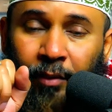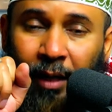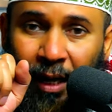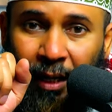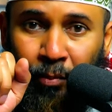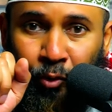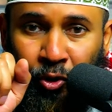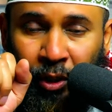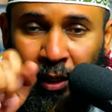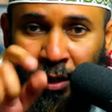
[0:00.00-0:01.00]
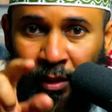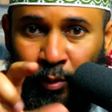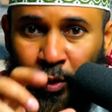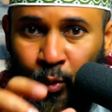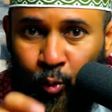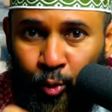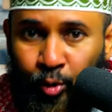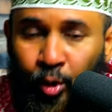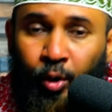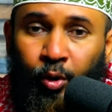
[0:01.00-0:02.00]
khadim al-sihr, the one
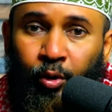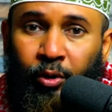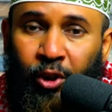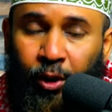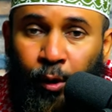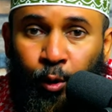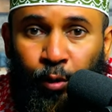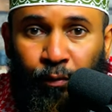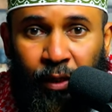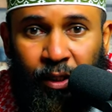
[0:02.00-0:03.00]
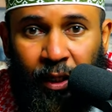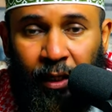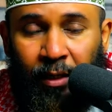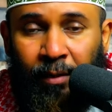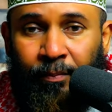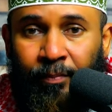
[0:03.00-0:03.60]
who's security of the sihr,